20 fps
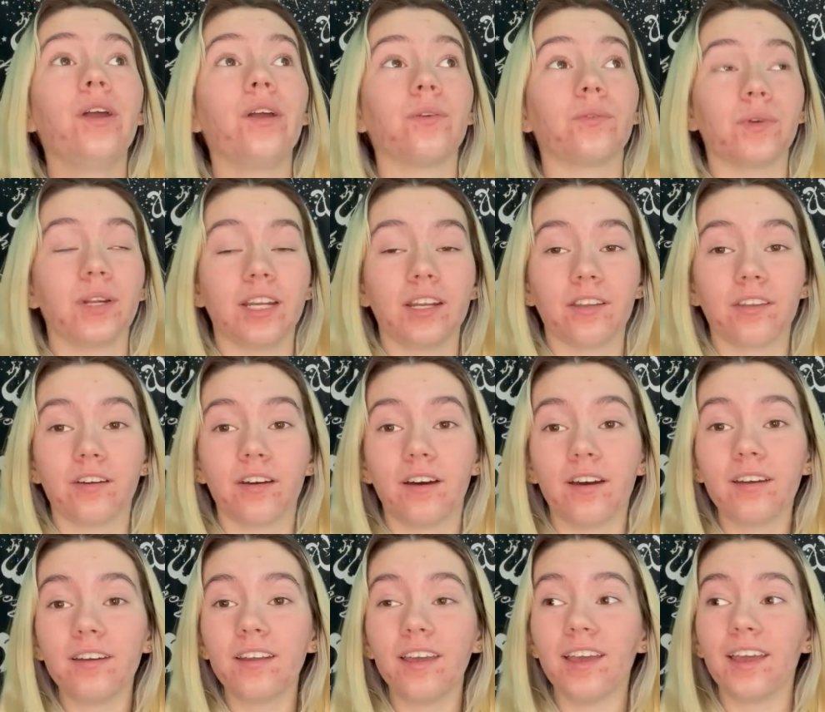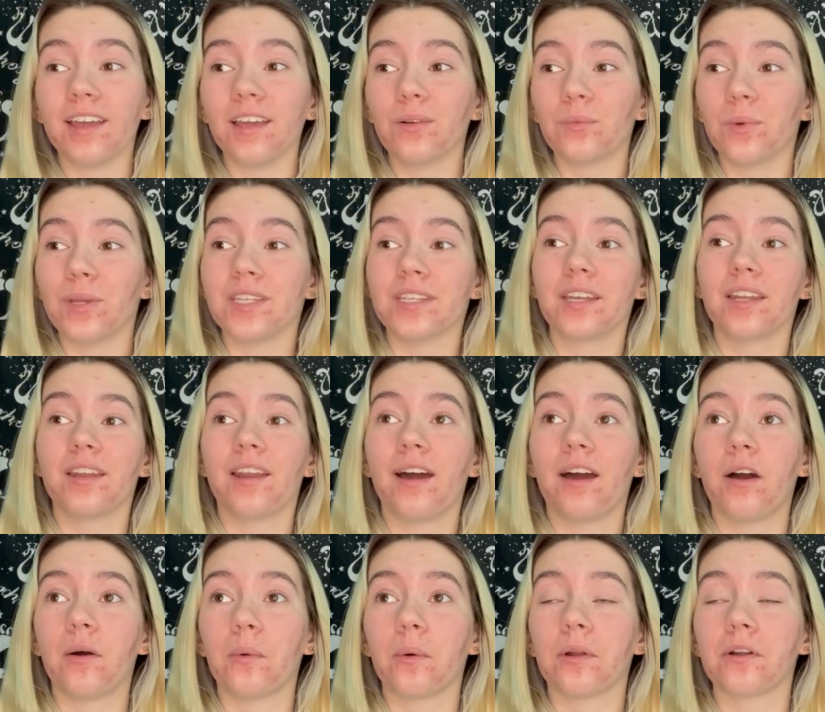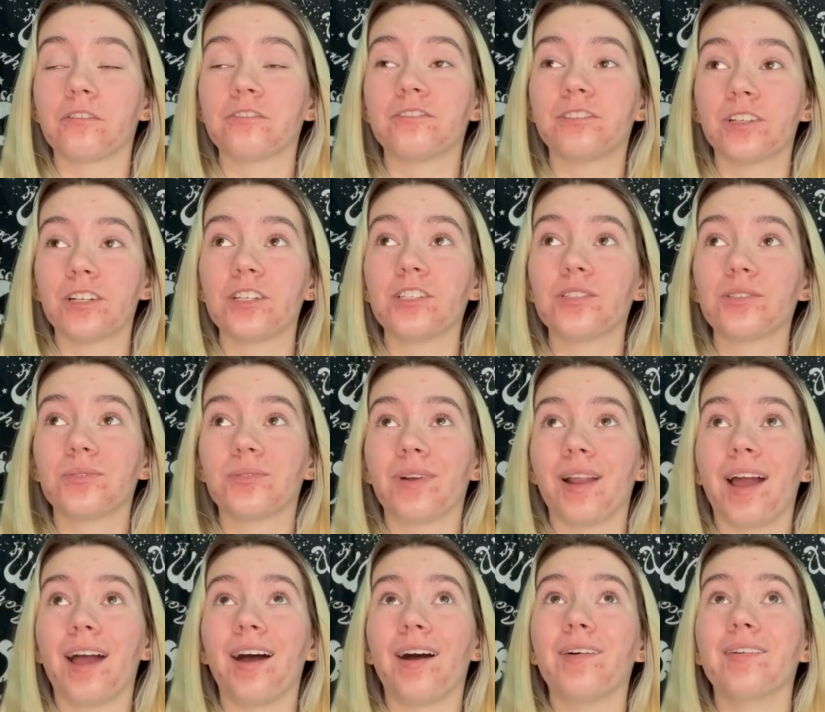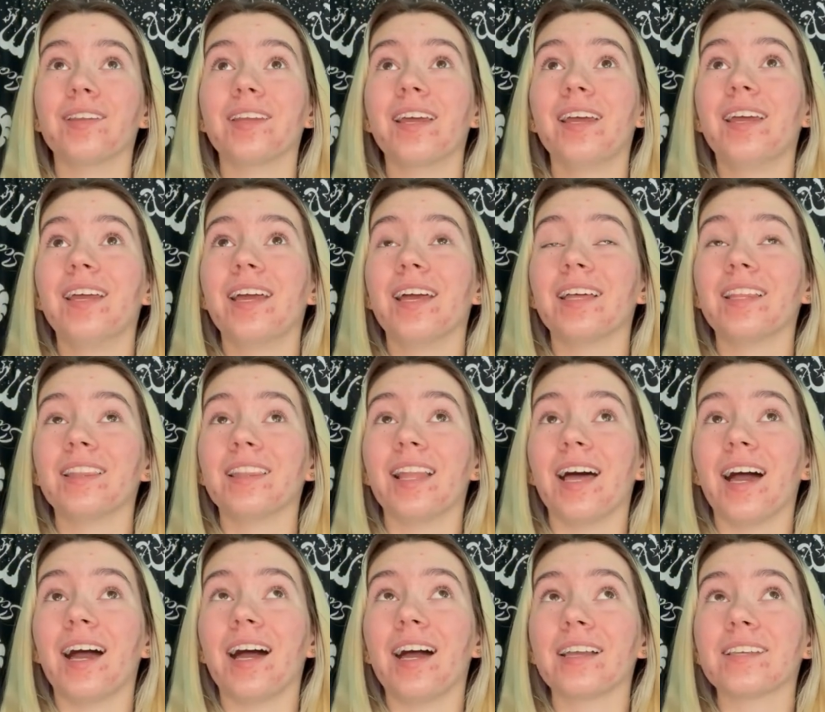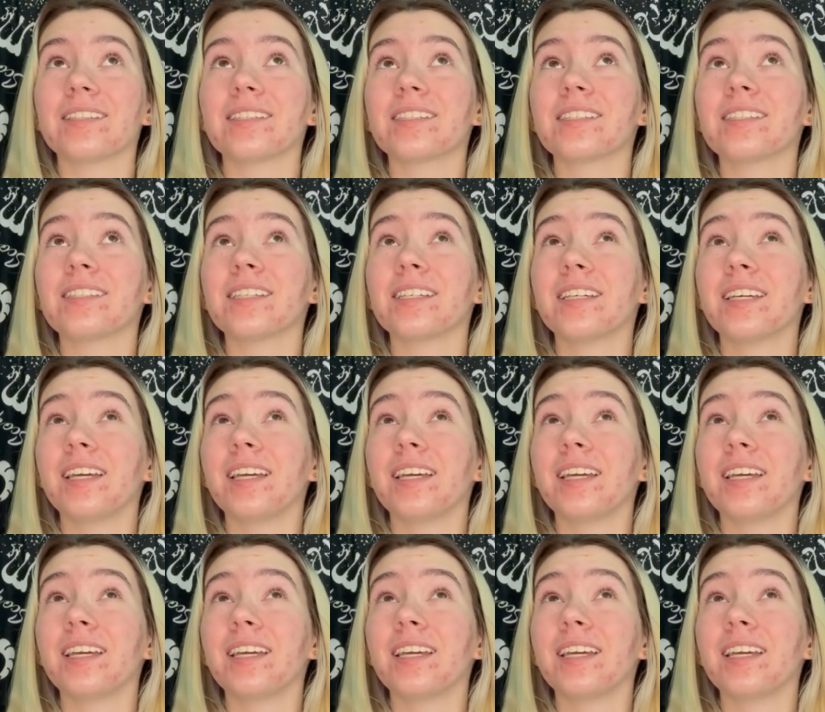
readathon, and we did our first round last